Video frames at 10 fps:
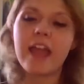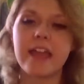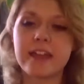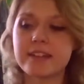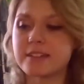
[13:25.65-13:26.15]

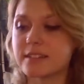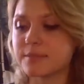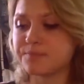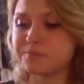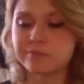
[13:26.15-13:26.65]
And
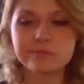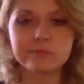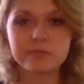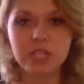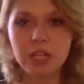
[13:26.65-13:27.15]

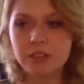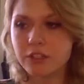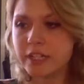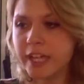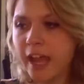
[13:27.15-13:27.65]

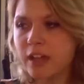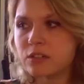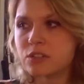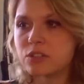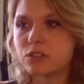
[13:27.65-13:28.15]
learning
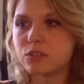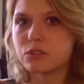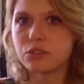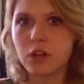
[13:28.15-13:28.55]
how to